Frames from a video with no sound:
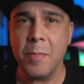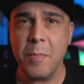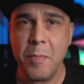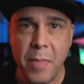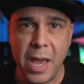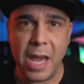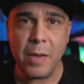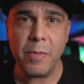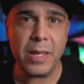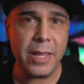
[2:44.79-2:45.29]

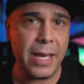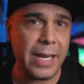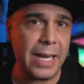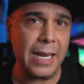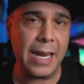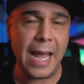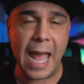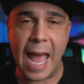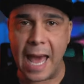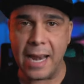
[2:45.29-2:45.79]
maybe they
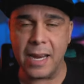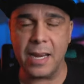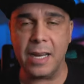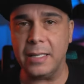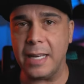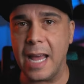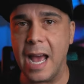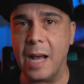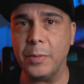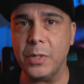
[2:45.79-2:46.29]
can add an
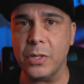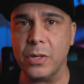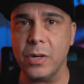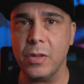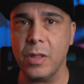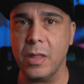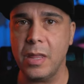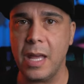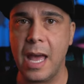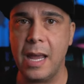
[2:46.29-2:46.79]

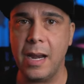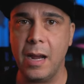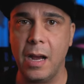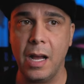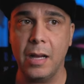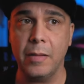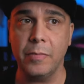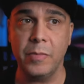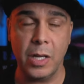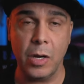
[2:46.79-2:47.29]
adapter that,
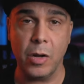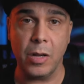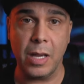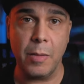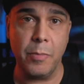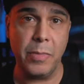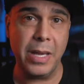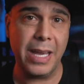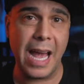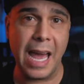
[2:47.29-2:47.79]
uh, you know,
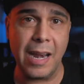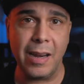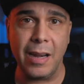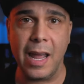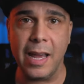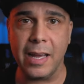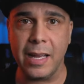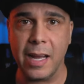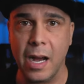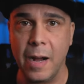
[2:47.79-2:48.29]
can be kind of
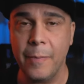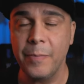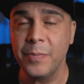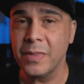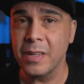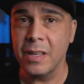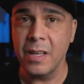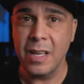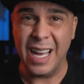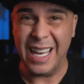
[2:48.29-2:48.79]
like a,
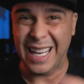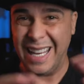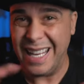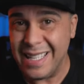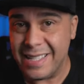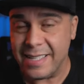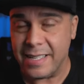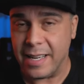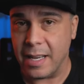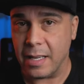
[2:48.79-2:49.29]

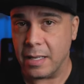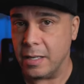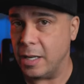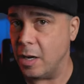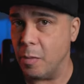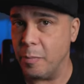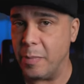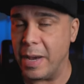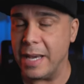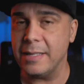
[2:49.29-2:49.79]
heatsink, you
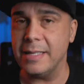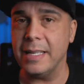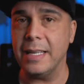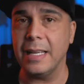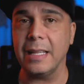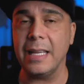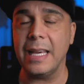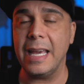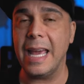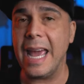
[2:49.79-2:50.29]
know,
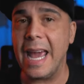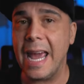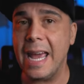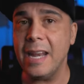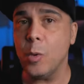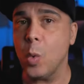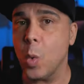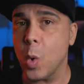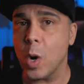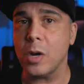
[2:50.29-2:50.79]
basically,
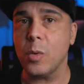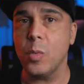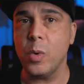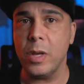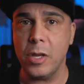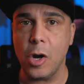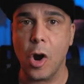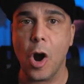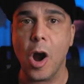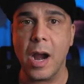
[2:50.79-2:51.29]
and work
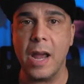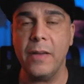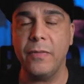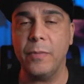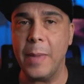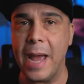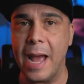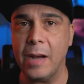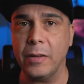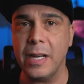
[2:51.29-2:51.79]
with the
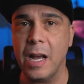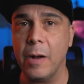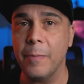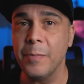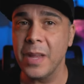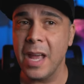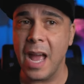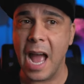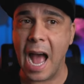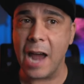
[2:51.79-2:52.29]
RF mount. Now,
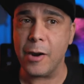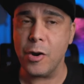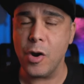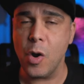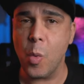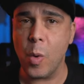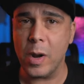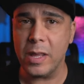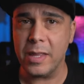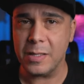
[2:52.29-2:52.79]
I don't
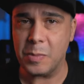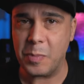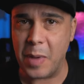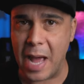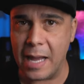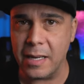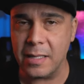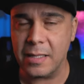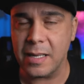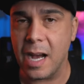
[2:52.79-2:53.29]
know why this
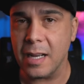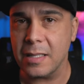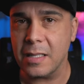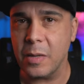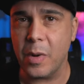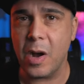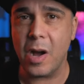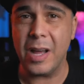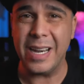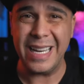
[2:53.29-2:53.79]
patent talks
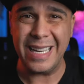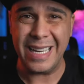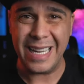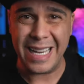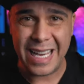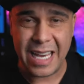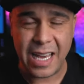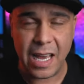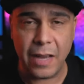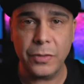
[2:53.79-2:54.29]
about an
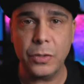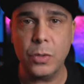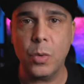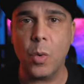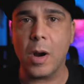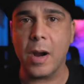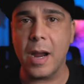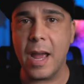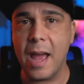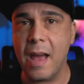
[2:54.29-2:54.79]
EF to
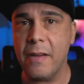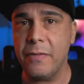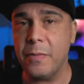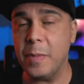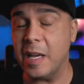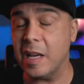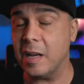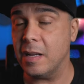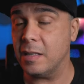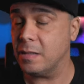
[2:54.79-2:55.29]
RF
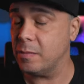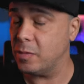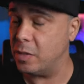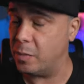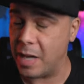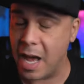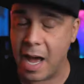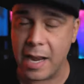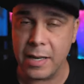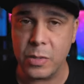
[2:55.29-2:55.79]
because, to
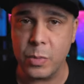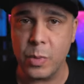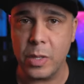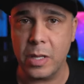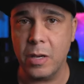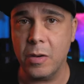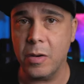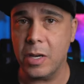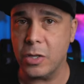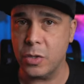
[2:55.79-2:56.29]
be honest with
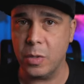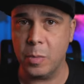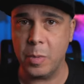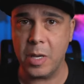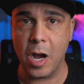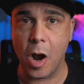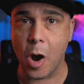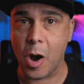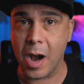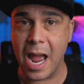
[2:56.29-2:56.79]
you, it should
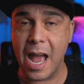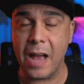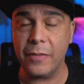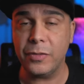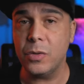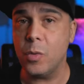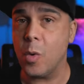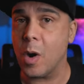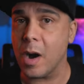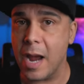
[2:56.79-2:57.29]
be
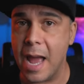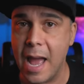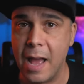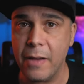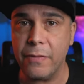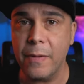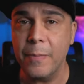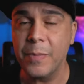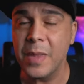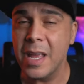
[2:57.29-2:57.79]
RF to
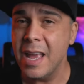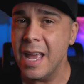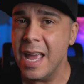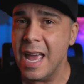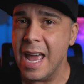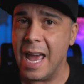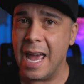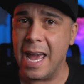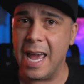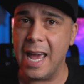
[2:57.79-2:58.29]
RF.
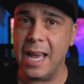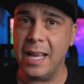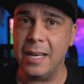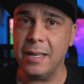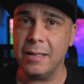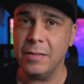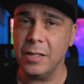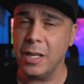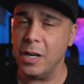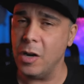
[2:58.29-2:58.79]

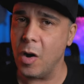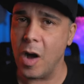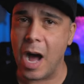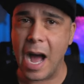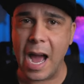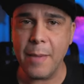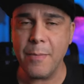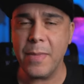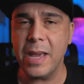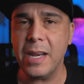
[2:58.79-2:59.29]
And you know,
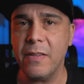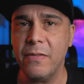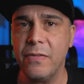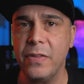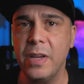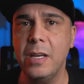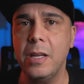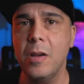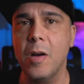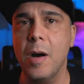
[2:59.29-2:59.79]
I made a
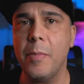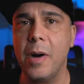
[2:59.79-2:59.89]
video